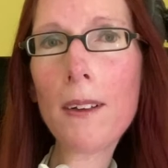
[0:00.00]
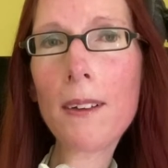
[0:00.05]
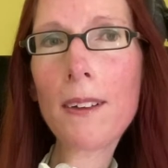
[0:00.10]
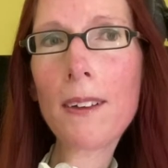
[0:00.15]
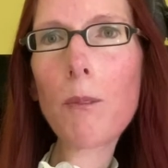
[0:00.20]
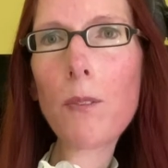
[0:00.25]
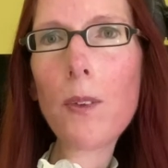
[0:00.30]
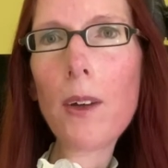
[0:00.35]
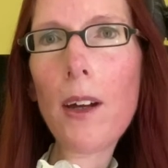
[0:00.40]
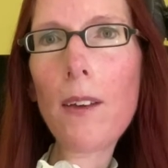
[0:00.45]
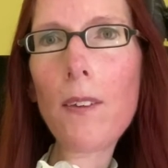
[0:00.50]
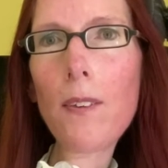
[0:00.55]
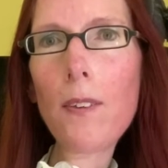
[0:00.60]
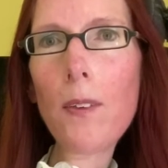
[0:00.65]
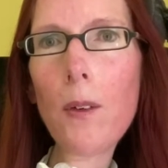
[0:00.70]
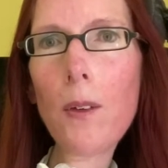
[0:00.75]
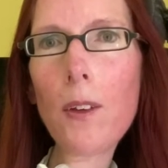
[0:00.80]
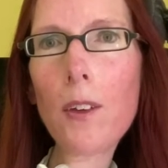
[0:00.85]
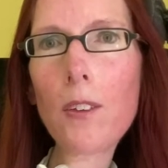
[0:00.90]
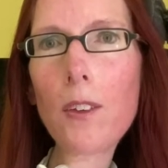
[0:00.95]
So I thought
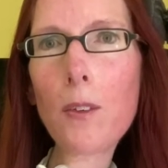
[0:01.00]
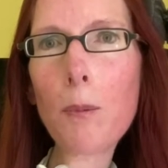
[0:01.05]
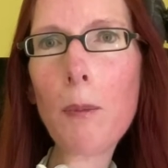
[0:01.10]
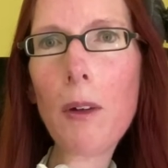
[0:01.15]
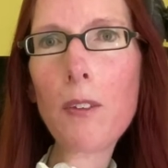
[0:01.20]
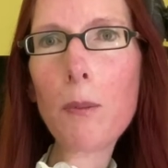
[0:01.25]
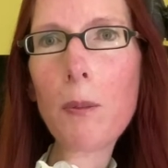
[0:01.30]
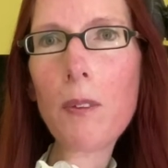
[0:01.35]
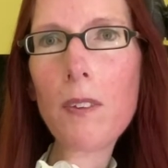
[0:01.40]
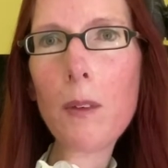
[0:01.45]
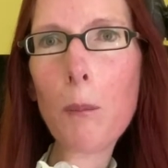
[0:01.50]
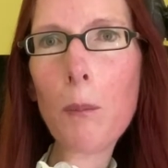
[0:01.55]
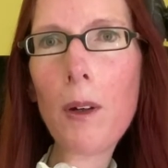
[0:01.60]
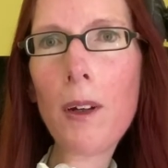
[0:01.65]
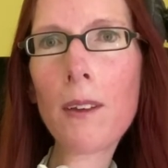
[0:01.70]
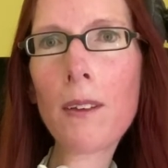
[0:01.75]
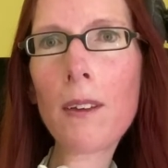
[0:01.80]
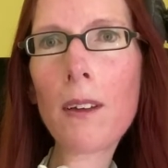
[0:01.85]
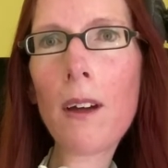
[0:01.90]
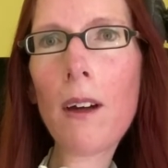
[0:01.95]
it just must be
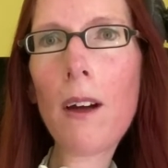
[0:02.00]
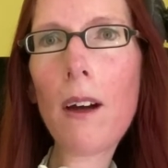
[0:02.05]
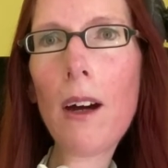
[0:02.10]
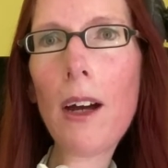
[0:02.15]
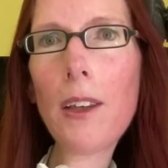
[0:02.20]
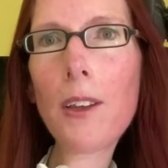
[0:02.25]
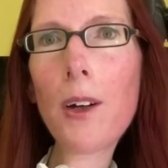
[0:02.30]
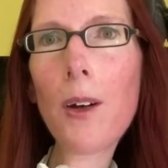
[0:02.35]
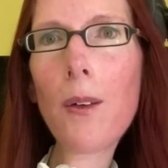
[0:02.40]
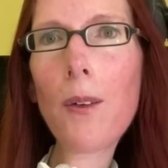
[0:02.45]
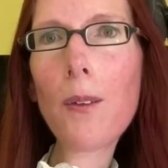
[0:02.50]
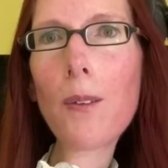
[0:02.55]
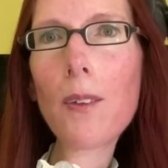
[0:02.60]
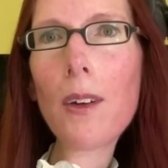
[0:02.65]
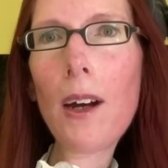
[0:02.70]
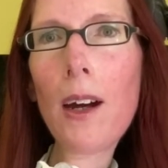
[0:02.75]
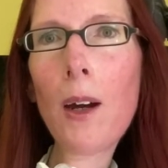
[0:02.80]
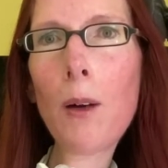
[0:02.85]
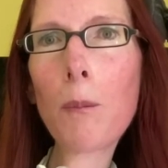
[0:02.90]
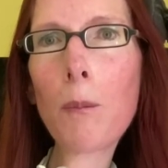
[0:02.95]
someone I
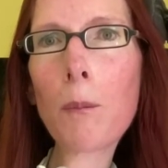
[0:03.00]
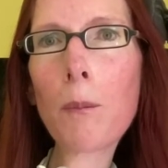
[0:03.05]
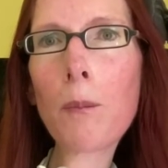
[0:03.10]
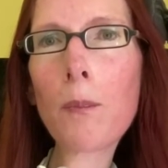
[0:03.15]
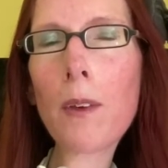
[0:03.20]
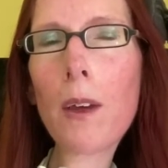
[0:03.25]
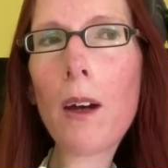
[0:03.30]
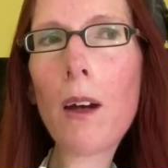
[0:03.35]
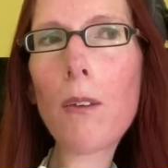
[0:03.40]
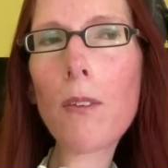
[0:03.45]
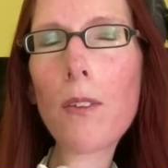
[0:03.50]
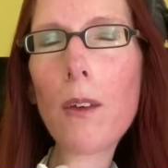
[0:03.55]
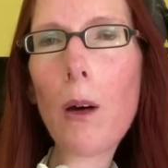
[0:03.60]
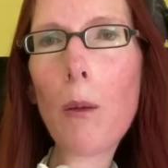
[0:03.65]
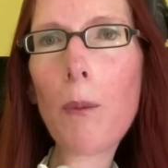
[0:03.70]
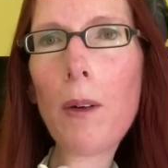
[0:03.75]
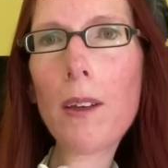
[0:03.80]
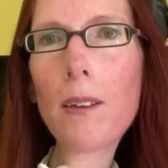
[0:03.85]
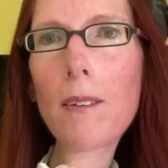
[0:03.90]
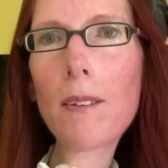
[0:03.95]
know, so I went
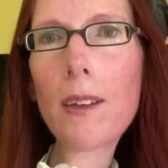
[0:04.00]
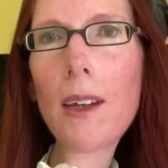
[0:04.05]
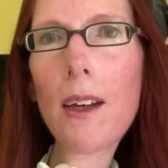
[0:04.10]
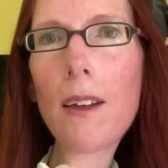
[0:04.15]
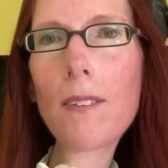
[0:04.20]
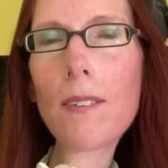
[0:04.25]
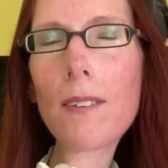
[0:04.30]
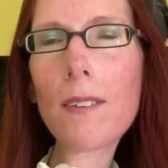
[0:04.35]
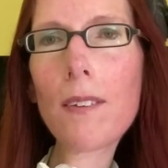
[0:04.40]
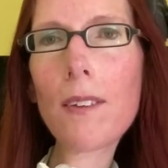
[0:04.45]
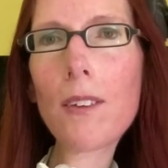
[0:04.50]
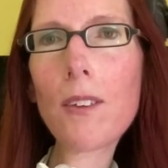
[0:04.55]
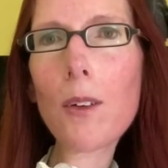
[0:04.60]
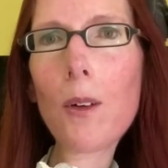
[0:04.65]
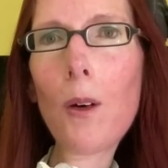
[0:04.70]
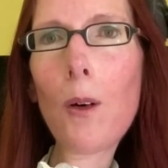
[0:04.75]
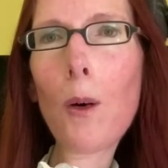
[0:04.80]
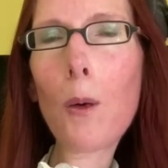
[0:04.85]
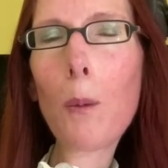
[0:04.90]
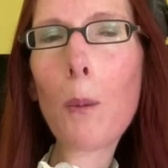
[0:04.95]
and answered the
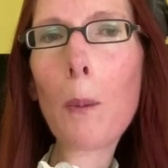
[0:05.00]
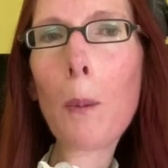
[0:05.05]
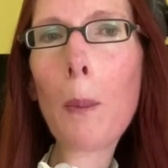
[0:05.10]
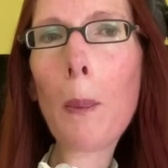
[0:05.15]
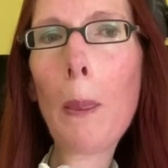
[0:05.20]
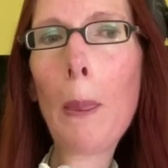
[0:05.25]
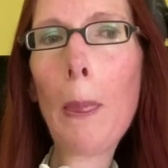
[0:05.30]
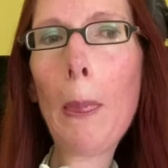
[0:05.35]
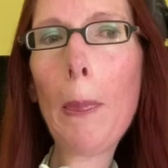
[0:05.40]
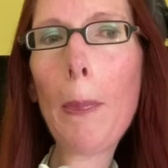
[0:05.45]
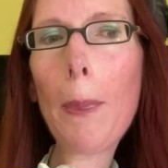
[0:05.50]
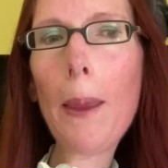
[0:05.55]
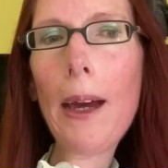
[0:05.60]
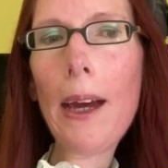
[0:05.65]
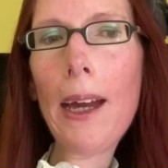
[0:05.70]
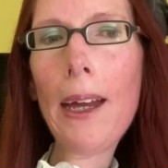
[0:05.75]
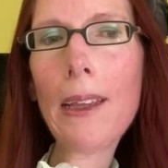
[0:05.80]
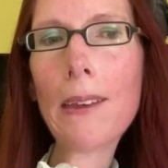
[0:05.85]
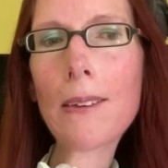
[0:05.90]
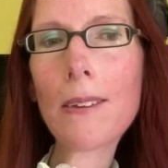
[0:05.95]
door,
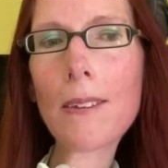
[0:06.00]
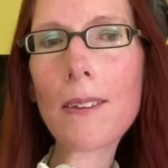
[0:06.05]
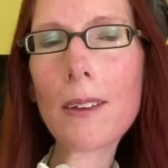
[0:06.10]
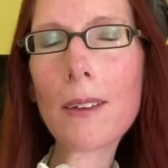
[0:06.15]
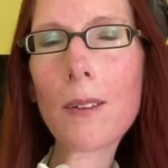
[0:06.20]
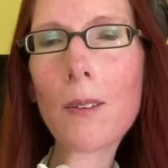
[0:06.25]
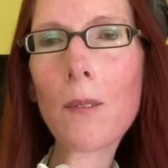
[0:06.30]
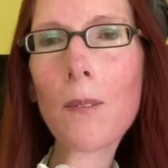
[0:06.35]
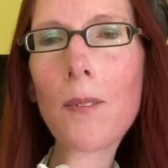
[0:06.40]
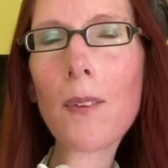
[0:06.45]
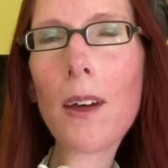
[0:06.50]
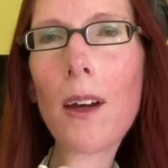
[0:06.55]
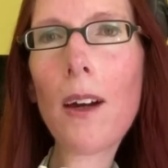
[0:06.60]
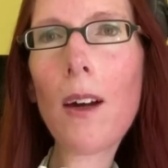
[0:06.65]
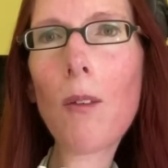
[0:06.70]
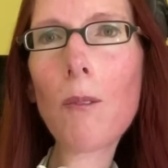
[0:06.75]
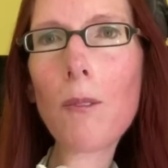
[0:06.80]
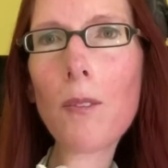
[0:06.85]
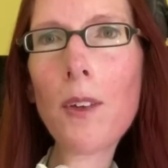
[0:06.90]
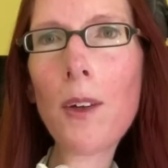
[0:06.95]
and
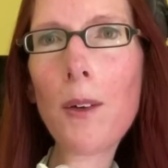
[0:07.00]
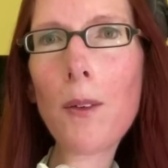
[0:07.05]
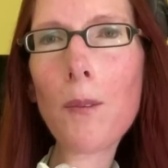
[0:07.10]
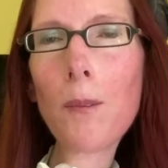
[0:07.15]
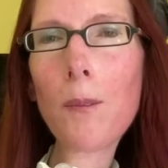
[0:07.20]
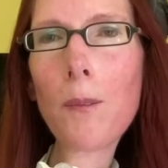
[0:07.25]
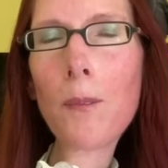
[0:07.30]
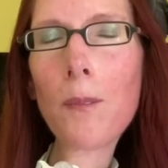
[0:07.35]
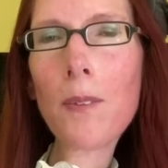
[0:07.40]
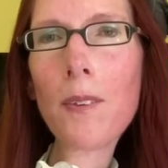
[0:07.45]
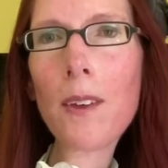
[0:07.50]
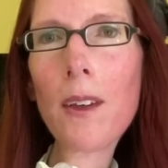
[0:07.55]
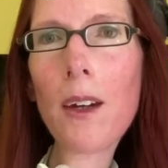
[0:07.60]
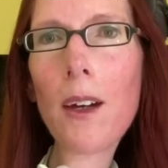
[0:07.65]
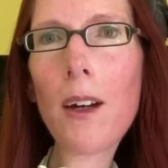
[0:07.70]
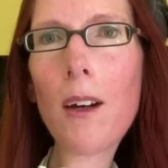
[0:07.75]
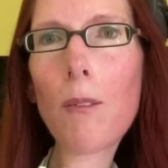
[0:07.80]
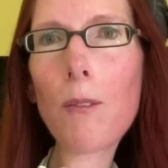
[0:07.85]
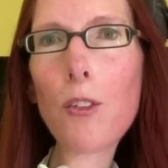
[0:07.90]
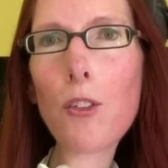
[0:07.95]
no,
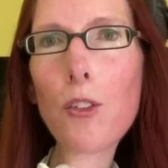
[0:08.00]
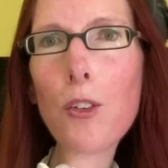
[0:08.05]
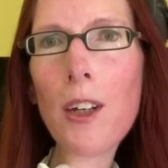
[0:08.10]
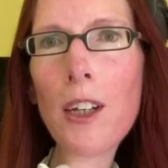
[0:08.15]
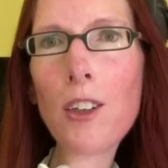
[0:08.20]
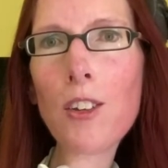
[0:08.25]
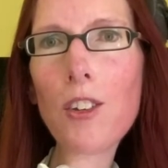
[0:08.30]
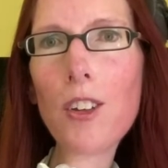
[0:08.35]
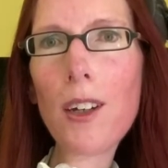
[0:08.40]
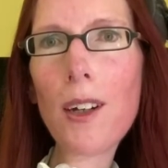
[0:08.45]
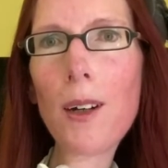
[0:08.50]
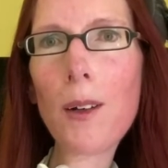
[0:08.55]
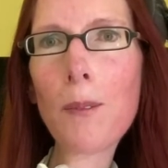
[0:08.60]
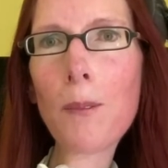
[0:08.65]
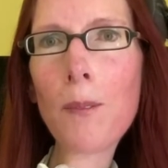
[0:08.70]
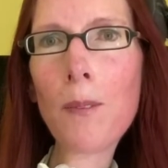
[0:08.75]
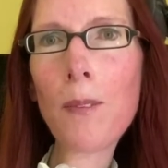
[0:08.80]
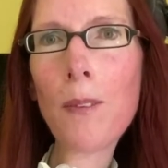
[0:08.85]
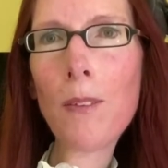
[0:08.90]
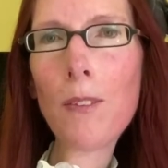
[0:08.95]
stranger
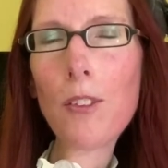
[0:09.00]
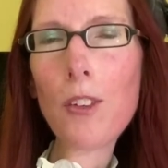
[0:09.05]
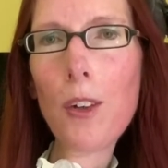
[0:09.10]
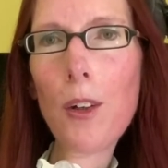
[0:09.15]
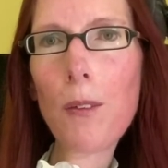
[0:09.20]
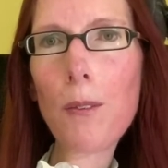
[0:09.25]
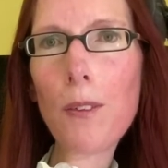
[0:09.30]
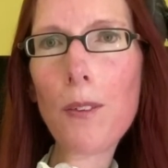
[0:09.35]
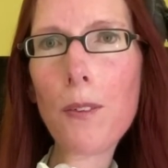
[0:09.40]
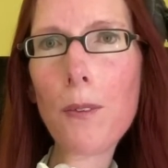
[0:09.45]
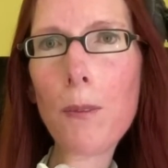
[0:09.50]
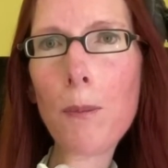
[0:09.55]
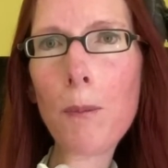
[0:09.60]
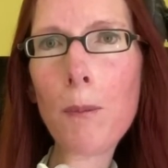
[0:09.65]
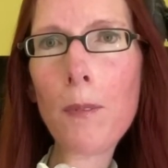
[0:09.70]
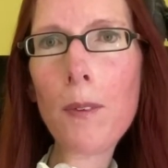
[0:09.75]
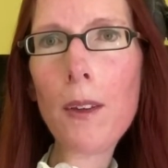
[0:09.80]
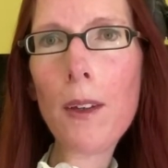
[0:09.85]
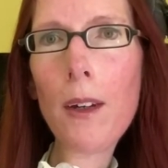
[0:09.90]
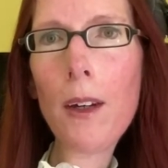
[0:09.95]
Jehovah's
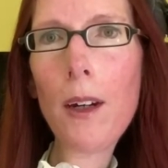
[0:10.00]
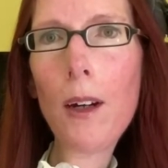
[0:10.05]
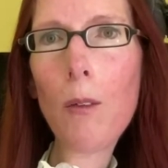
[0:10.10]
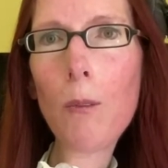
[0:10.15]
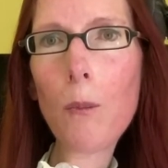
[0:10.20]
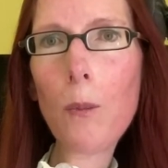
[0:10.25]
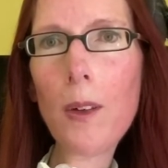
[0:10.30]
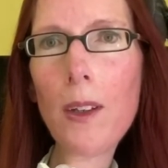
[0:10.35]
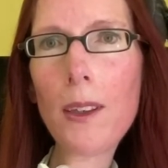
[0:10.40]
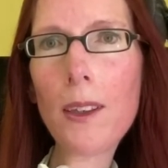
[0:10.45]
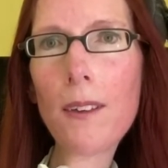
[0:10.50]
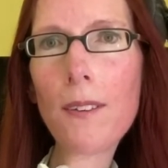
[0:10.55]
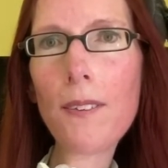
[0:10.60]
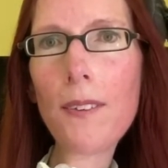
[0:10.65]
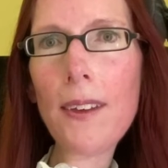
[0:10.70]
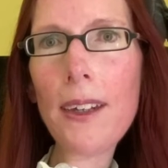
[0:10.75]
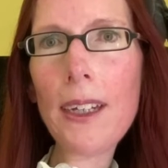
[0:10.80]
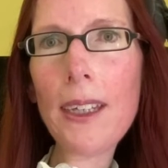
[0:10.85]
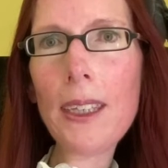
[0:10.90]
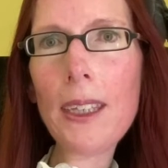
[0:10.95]
Witness
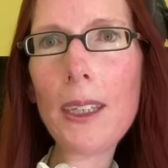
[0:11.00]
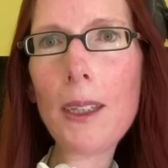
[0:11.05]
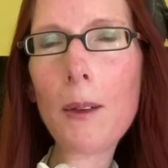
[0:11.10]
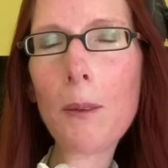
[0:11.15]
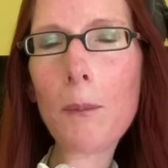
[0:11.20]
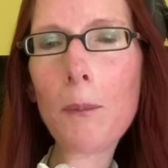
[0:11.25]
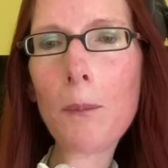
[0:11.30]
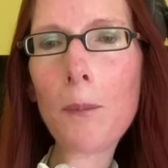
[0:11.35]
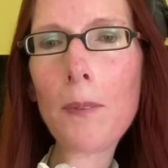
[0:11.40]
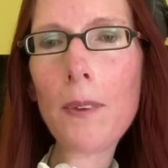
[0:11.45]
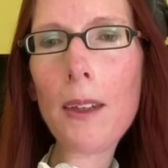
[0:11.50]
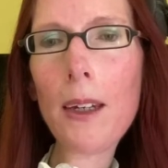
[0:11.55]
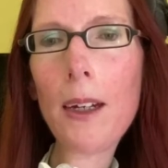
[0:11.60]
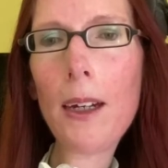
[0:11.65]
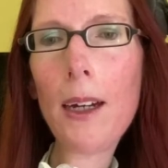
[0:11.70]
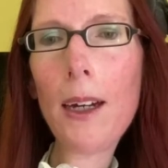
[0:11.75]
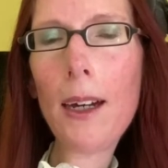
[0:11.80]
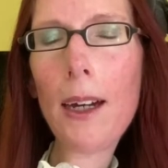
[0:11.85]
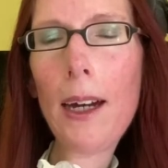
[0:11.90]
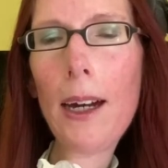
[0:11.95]
lady
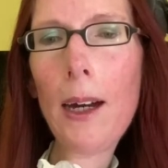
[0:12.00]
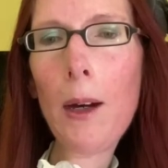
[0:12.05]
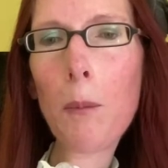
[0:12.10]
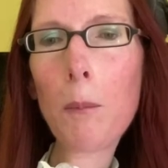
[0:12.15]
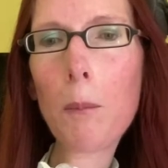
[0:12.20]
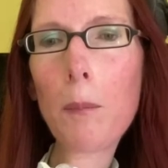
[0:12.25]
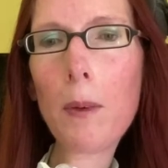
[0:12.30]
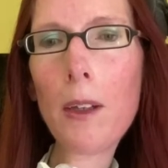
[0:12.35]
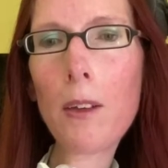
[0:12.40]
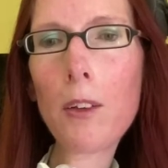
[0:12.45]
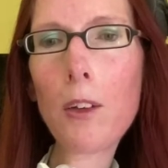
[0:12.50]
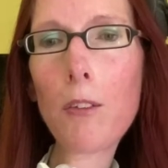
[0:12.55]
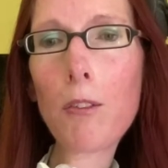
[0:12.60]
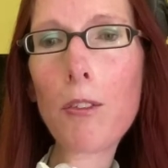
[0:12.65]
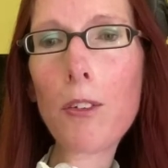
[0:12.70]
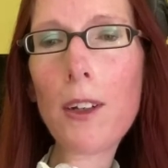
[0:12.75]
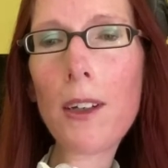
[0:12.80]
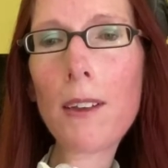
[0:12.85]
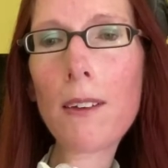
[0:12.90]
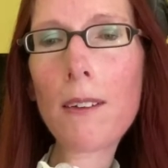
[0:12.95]
and her
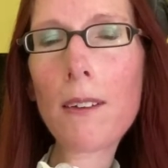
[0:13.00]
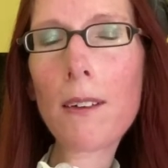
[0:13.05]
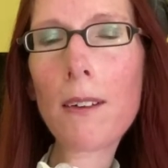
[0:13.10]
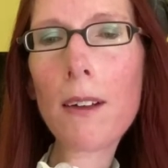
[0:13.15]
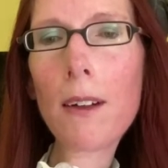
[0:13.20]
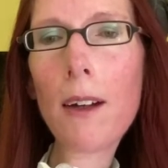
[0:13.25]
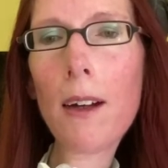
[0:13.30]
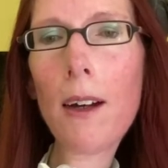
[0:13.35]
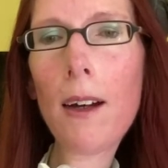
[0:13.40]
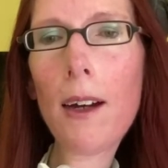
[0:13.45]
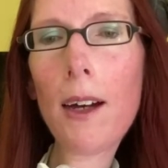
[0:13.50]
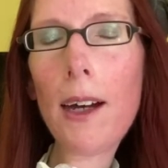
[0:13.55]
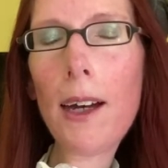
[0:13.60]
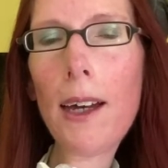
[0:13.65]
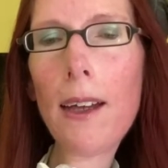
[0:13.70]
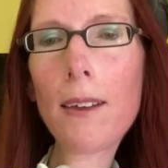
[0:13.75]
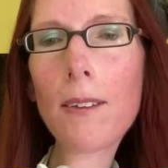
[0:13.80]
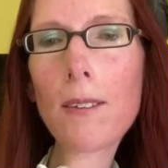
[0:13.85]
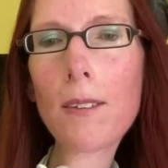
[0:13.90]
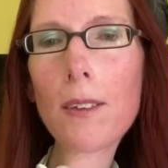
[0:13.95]
friend and